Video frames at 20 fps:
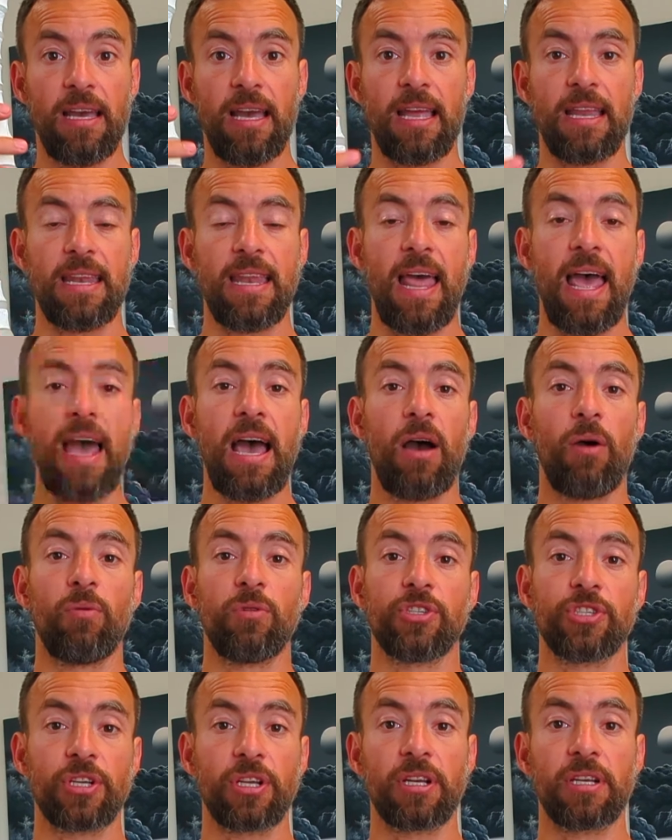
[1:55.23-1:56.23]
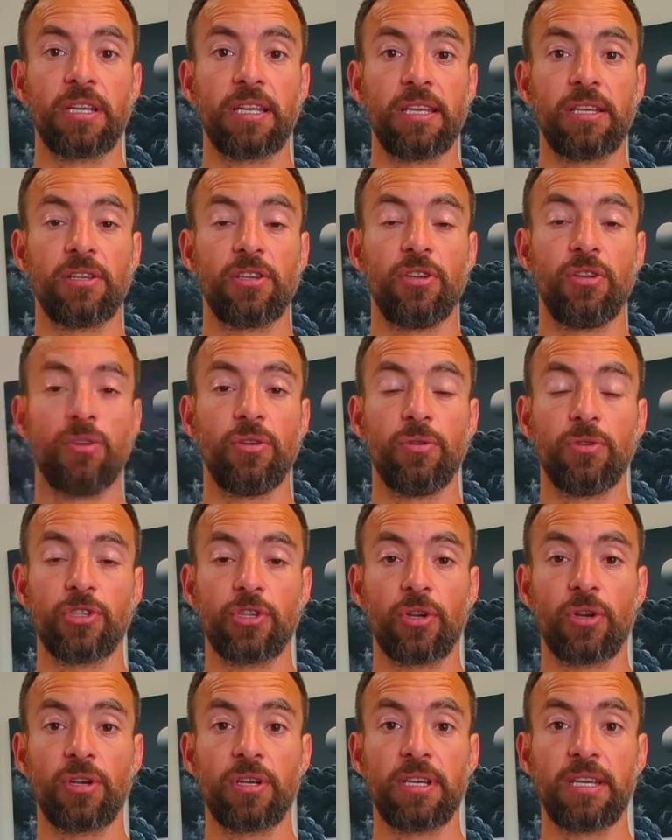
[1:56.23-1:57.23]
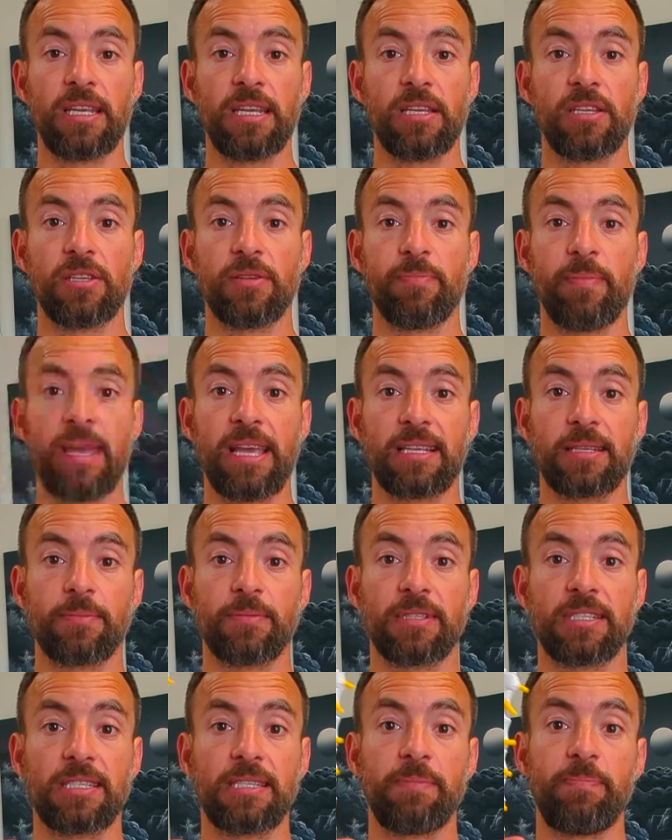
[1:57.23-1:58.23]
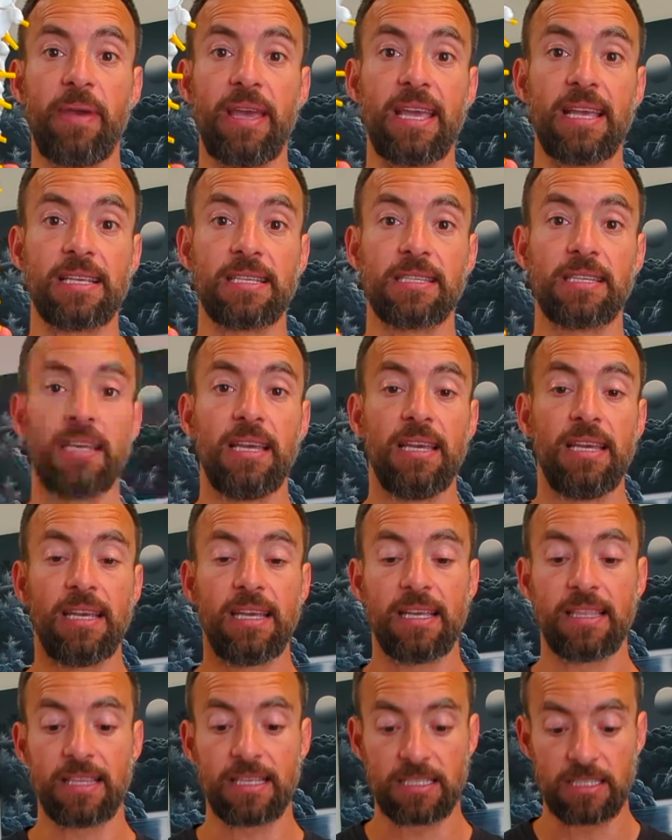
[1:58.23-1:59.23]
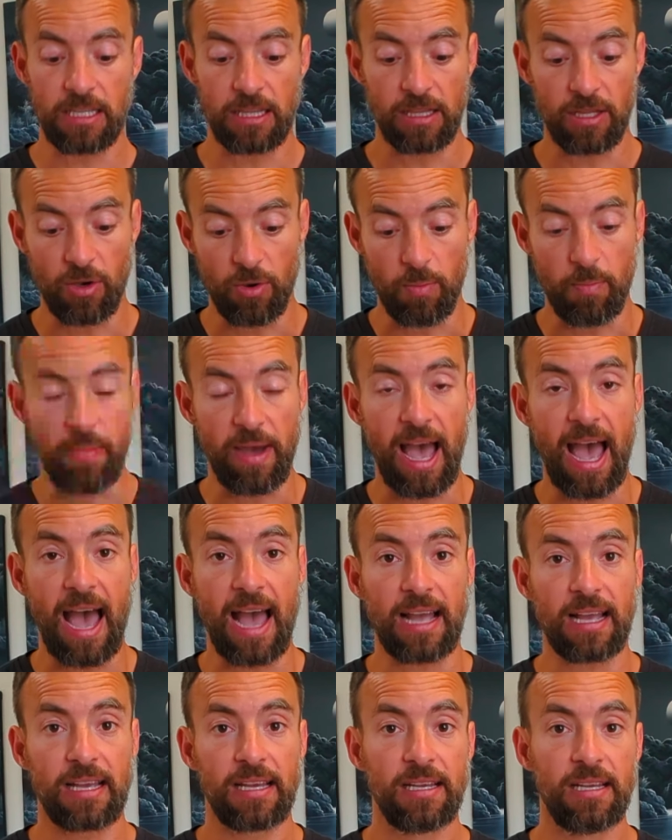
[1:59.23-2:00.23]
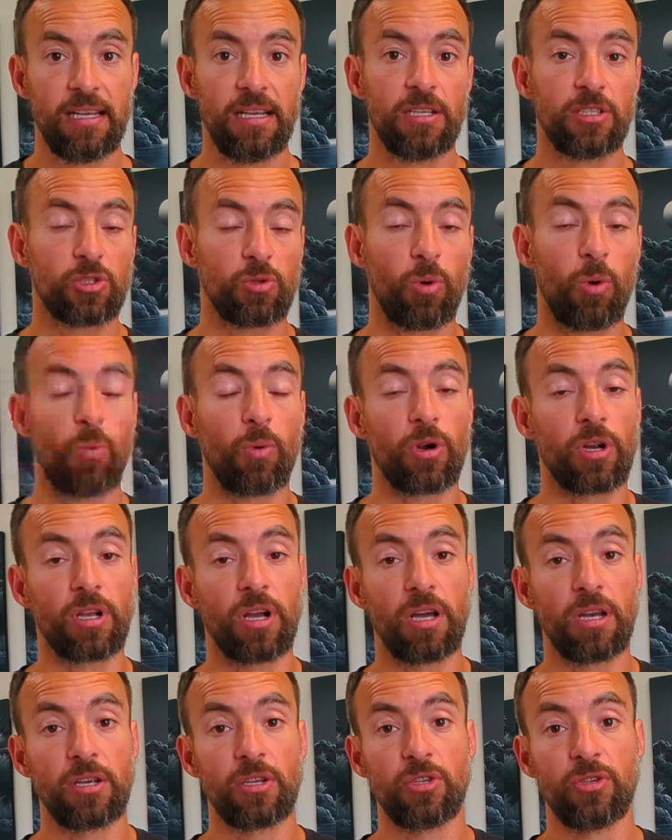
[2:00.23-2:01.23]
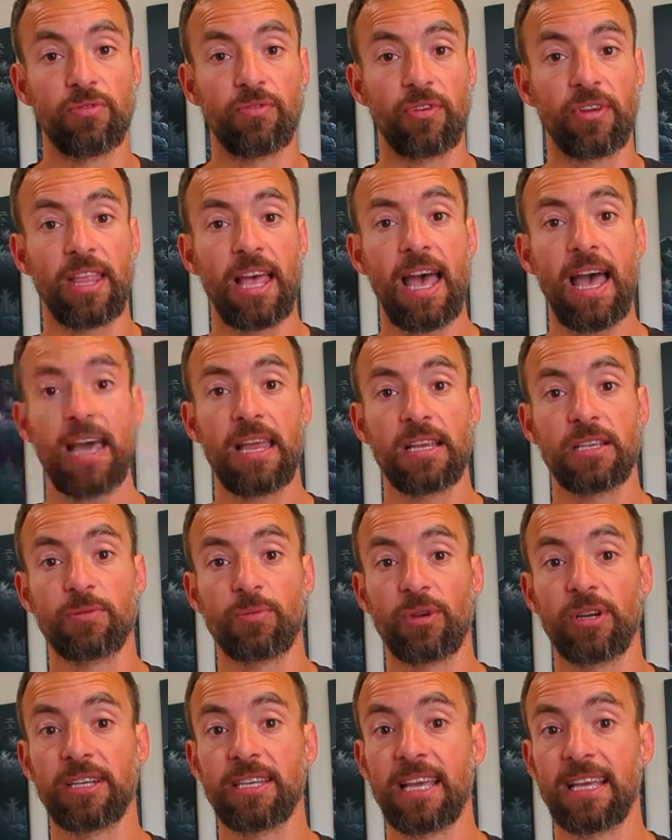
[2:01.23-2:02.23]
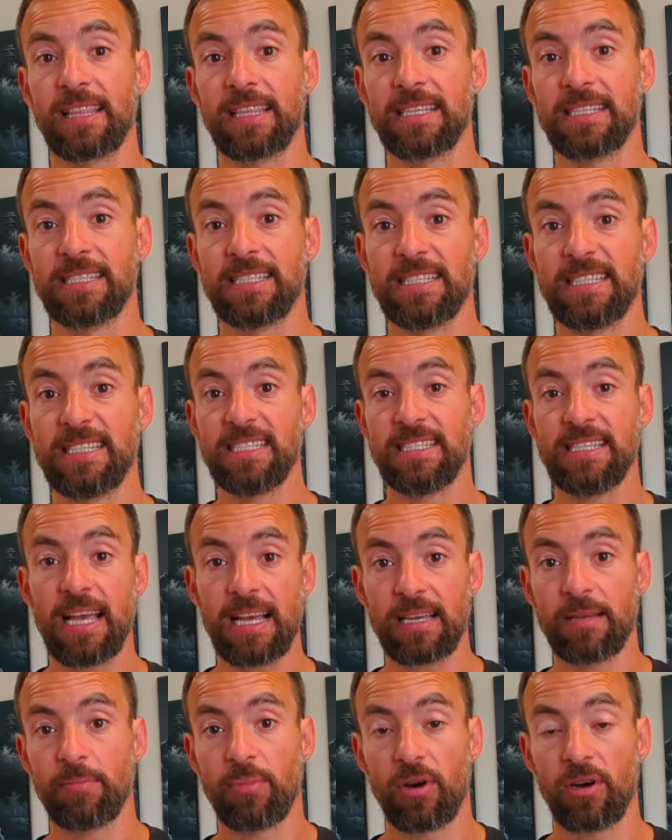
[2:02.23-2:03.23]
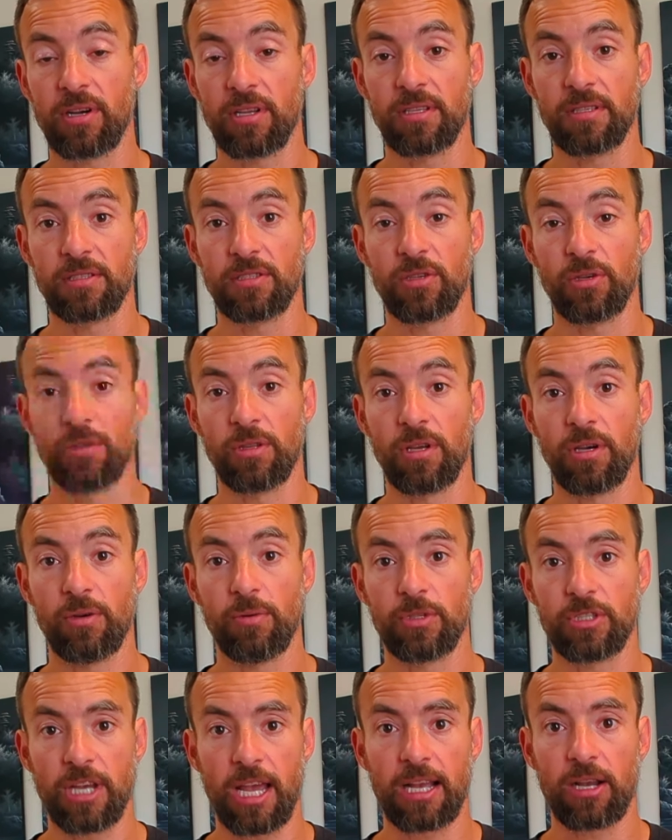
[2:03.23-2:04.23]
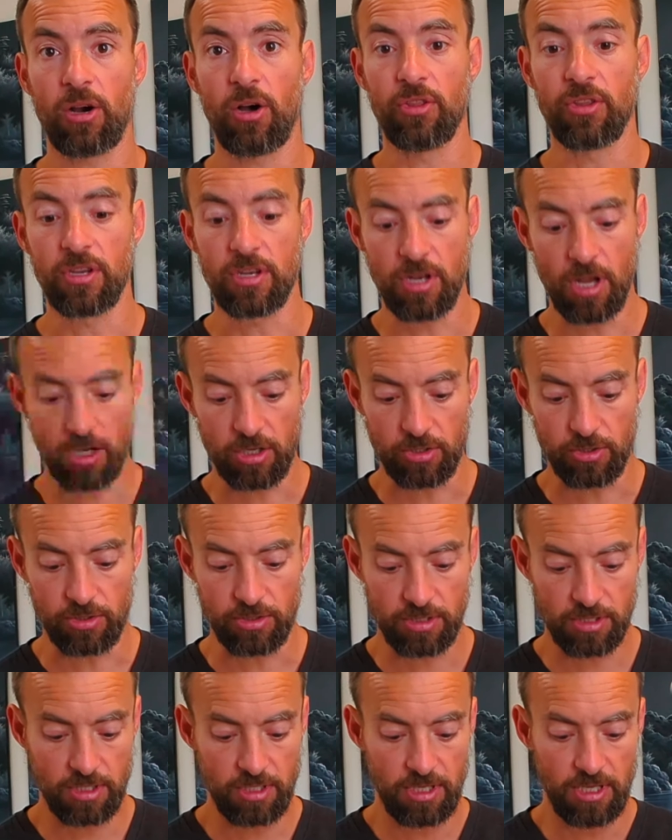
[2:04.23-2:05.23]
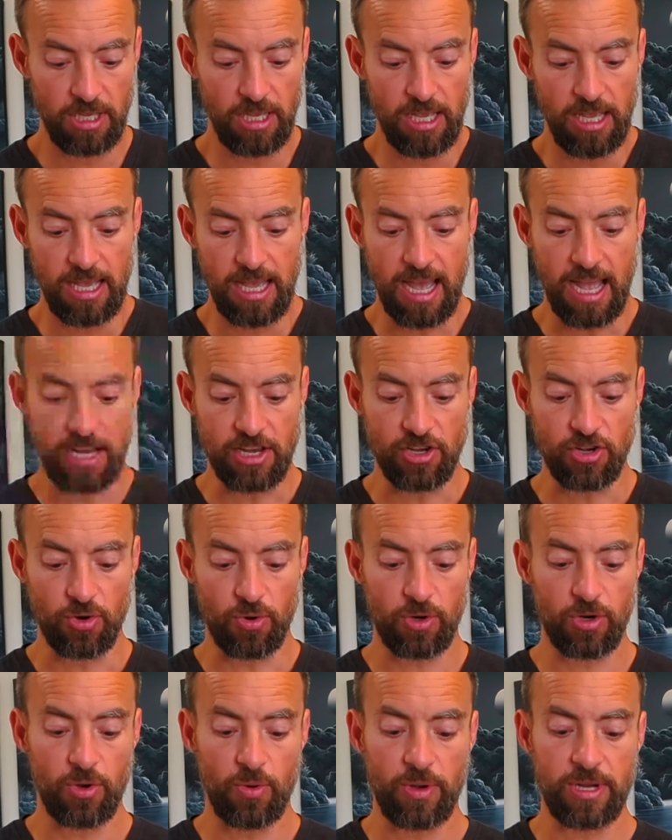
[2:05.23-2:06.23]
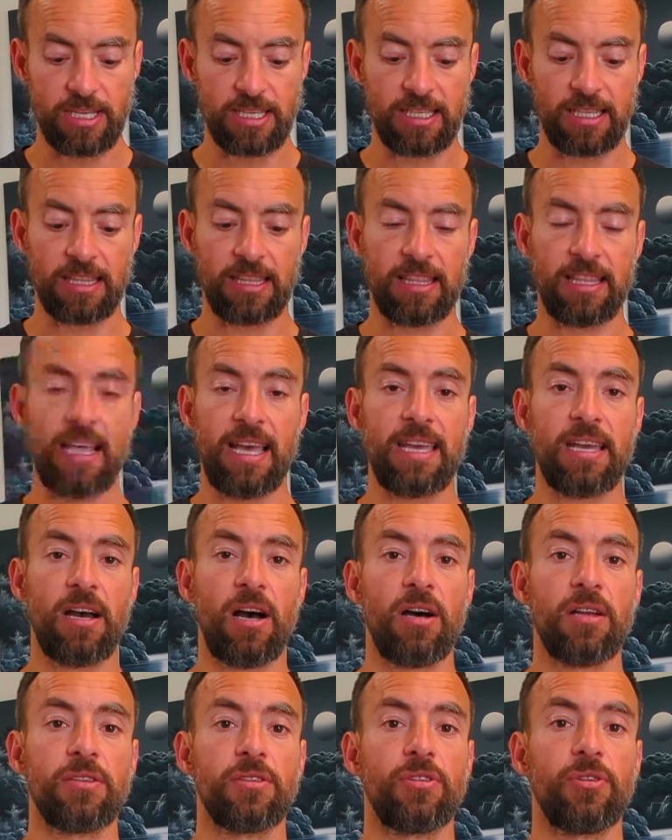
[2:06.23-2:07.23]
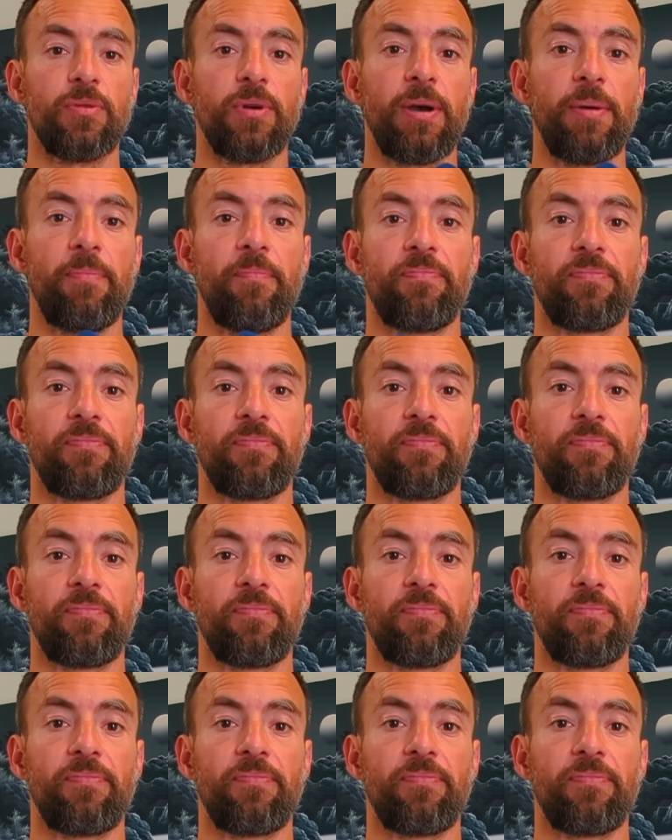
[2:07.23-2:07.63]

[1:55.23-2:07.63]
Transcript: And now, what you're going to need to do is you're going to need to make some space in this low back. What we're going to do for that is we're going to take the second part of the solo, which I call the knuckles, and you're going to lay onto it.